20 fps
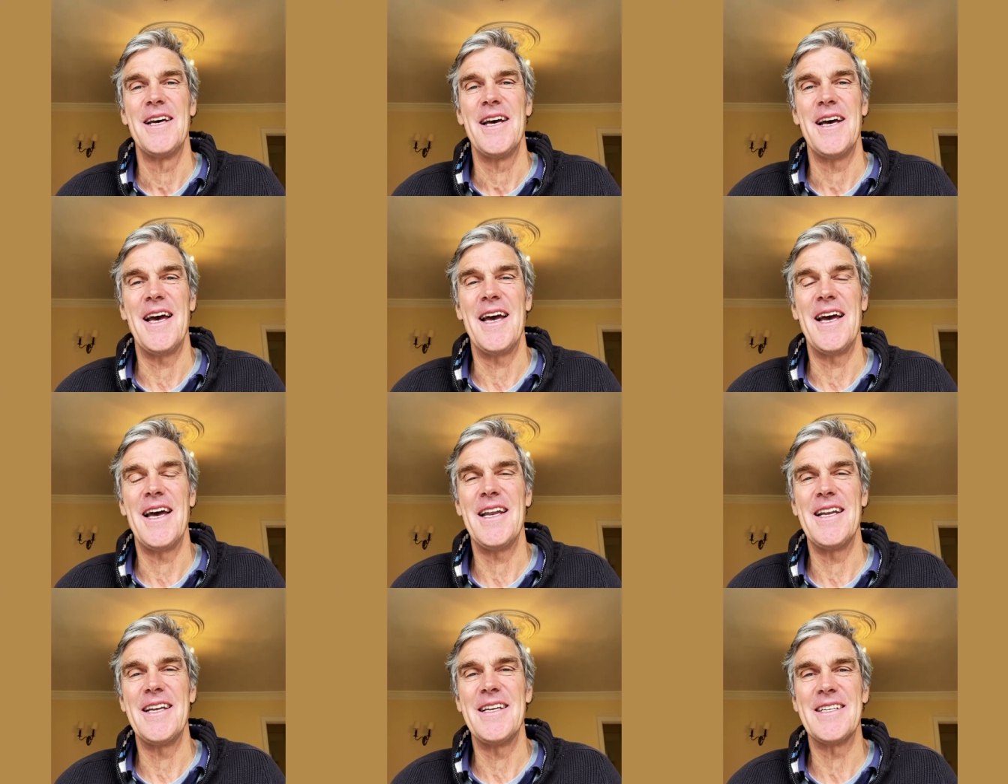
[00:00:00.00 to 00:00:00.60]

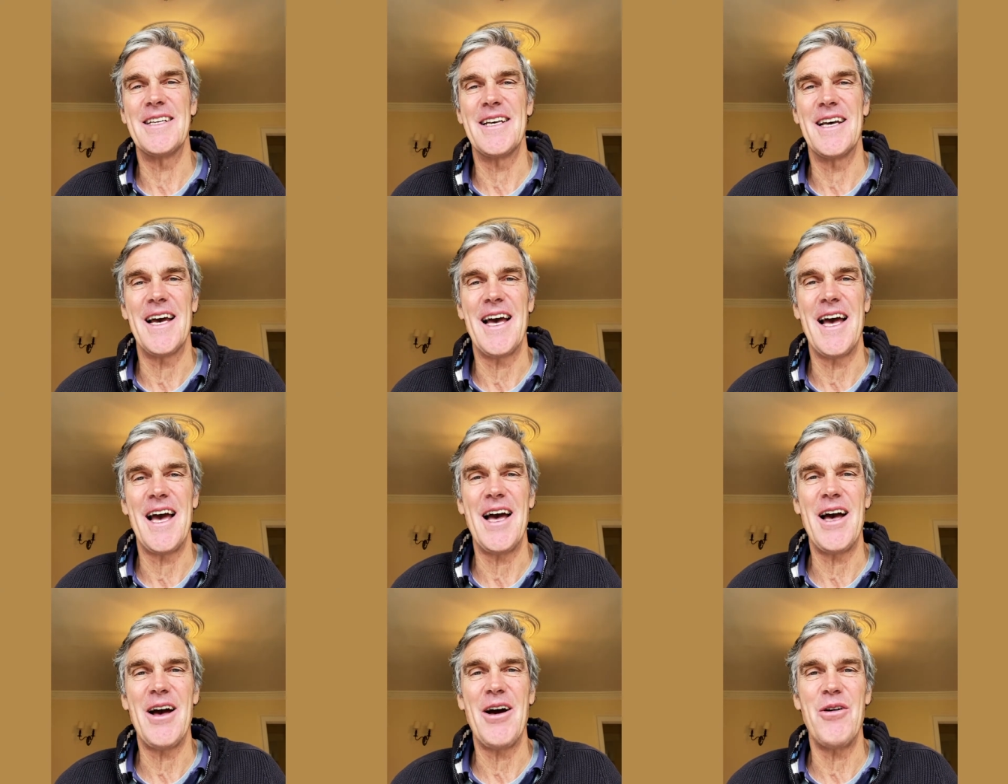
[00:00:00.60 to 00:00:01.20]
And
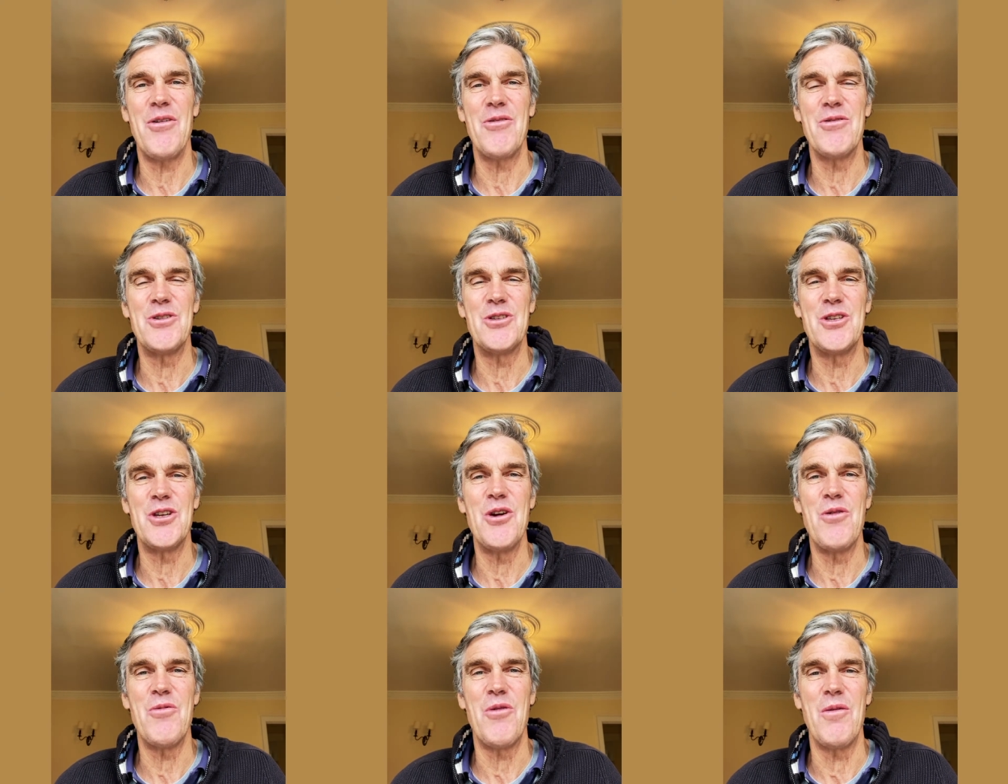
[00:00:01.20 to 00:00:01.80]
how
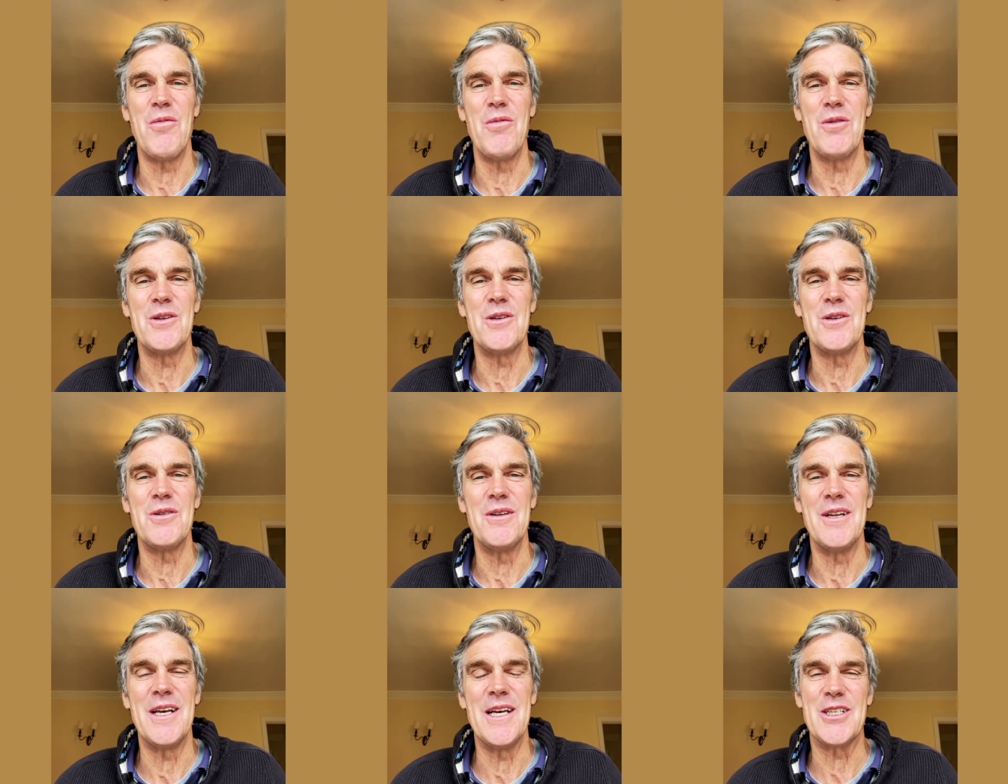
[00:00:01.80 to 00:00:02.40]
do you want
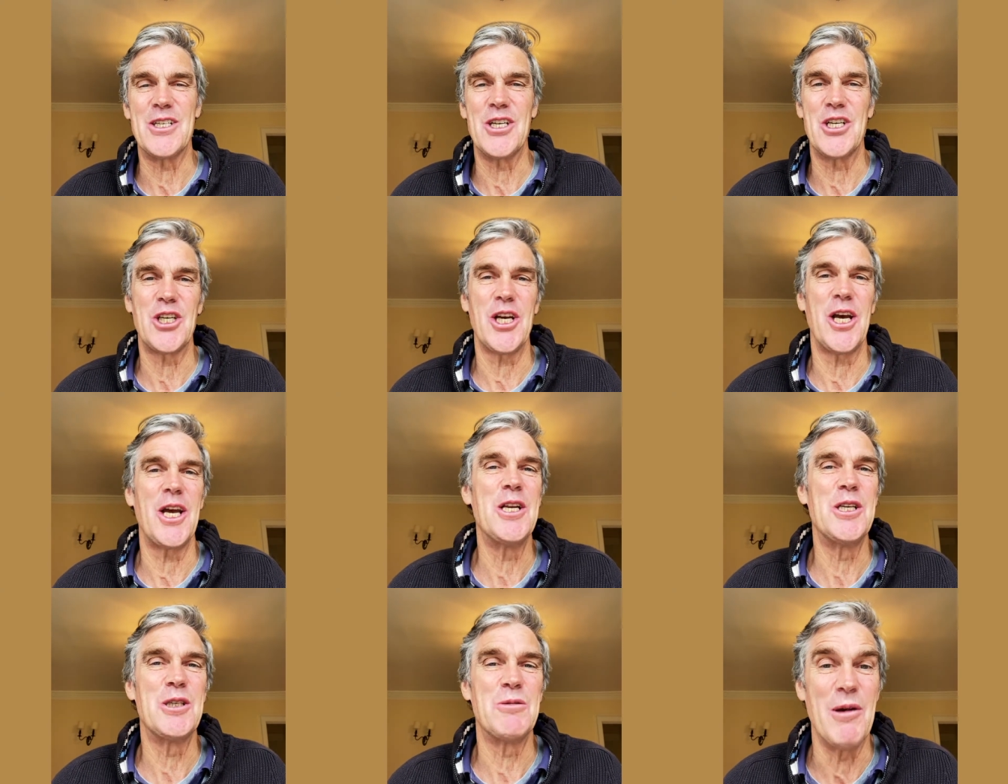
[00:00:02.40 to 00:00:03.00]
it to
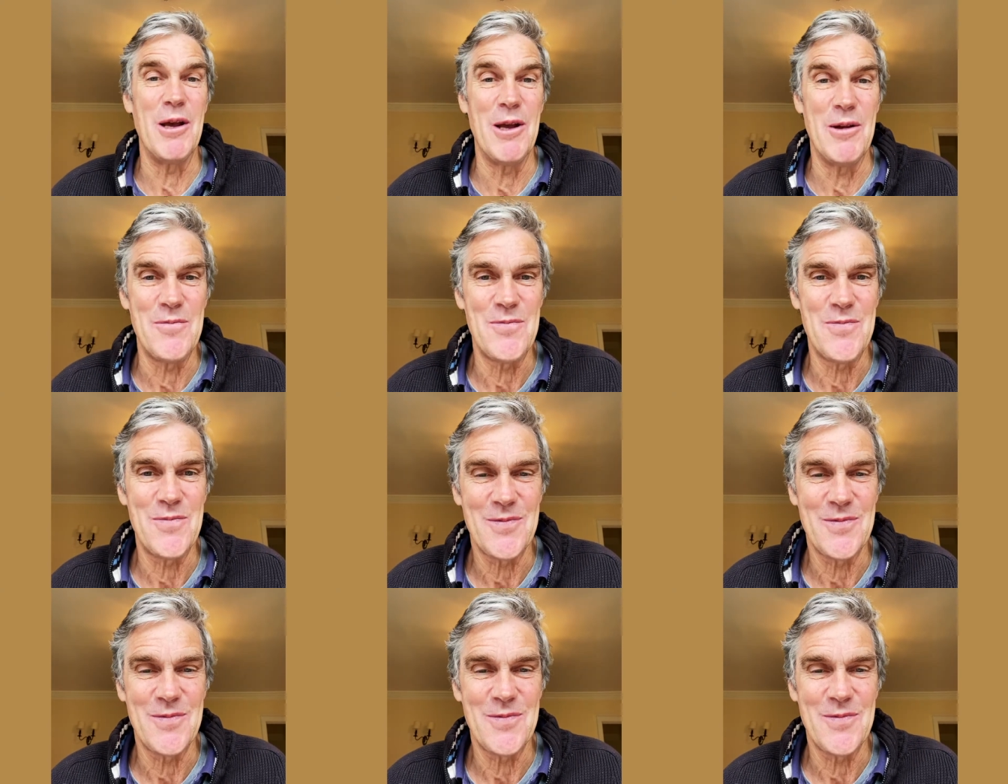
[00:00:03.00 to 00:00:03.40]
change me?